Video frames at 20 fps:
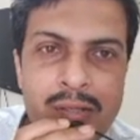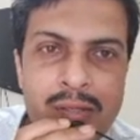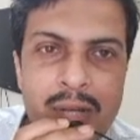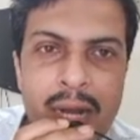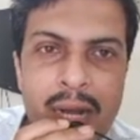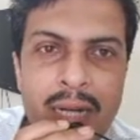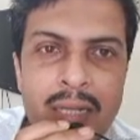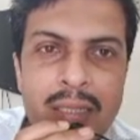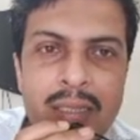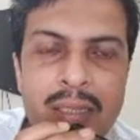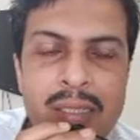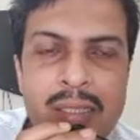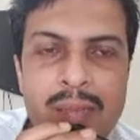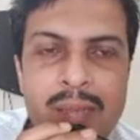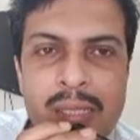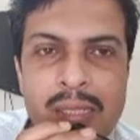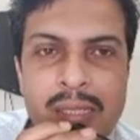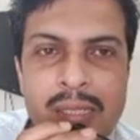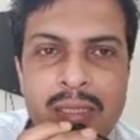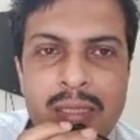extract
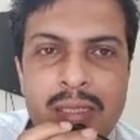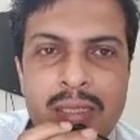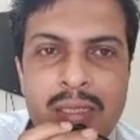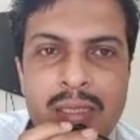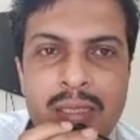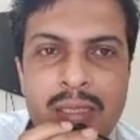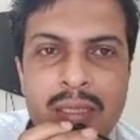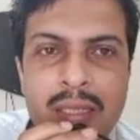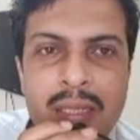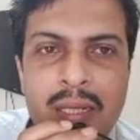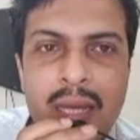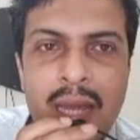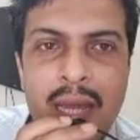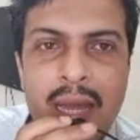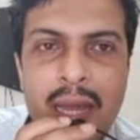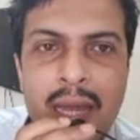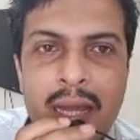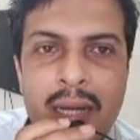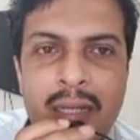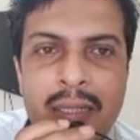this message,
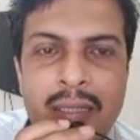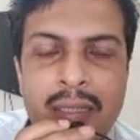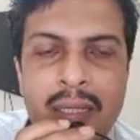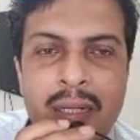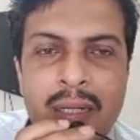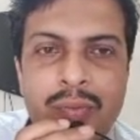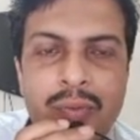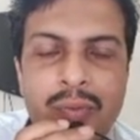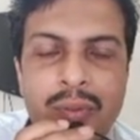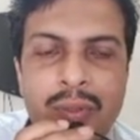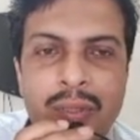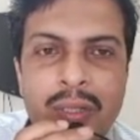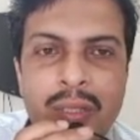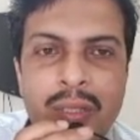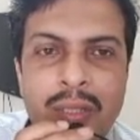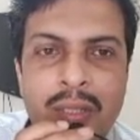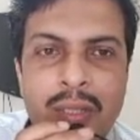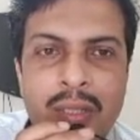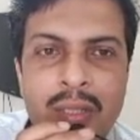and therefore,